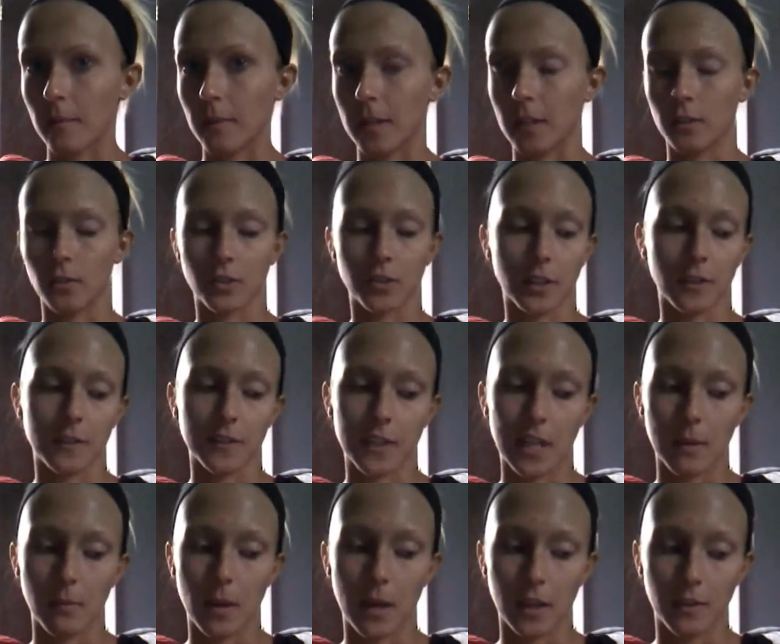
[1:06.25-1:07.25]
I mean, you took the
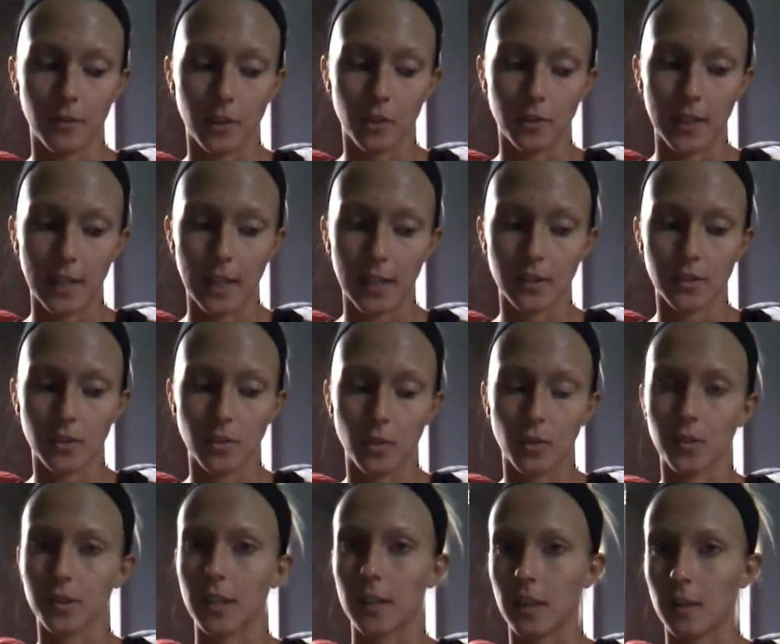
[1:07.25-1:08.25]
time out of your day
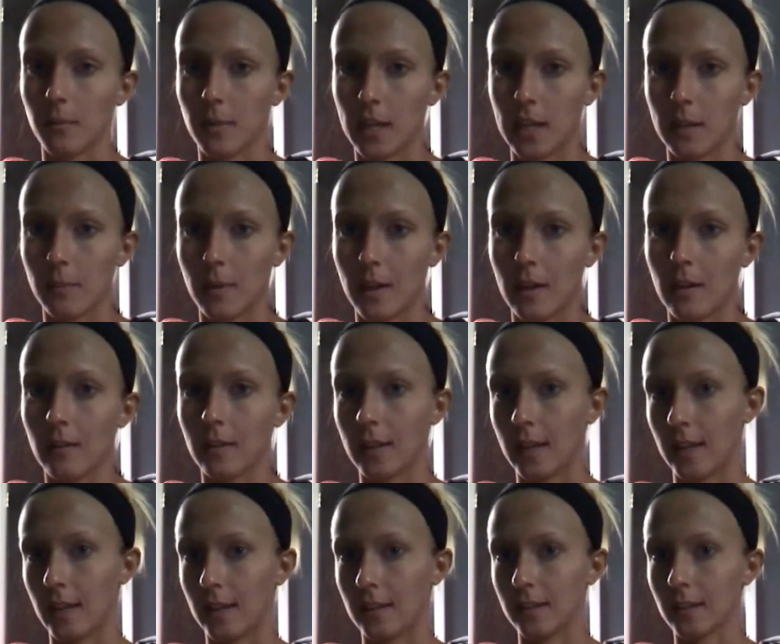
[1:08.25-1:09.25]
to send them an email
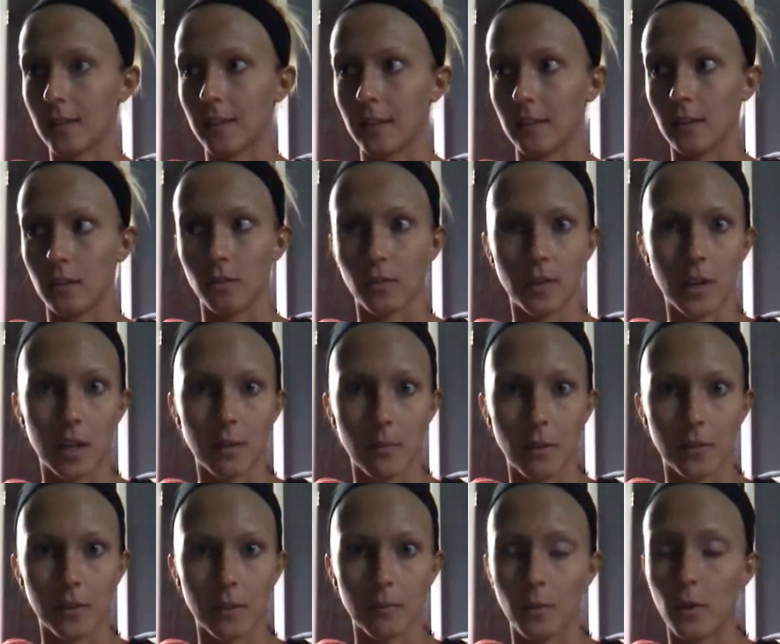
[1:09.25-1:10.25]
and you thought
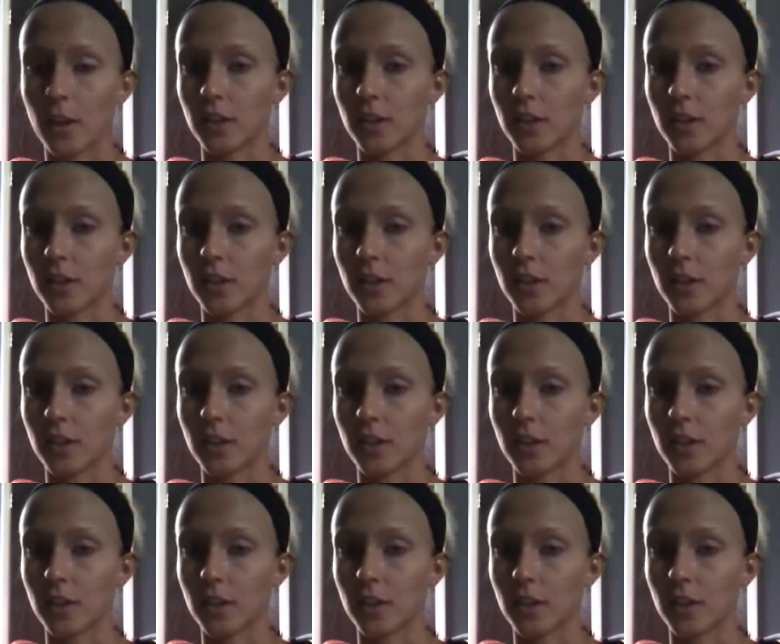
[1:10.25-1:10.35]
about them.